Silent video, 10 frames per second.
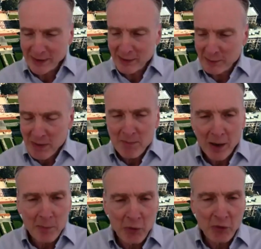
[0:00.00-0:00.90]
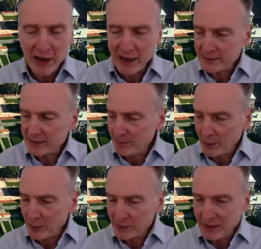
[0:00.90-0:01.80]
a remarkable fact
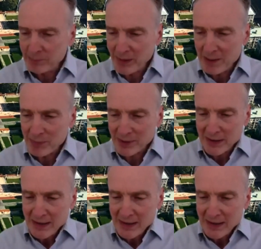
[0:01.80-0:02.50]
about that paper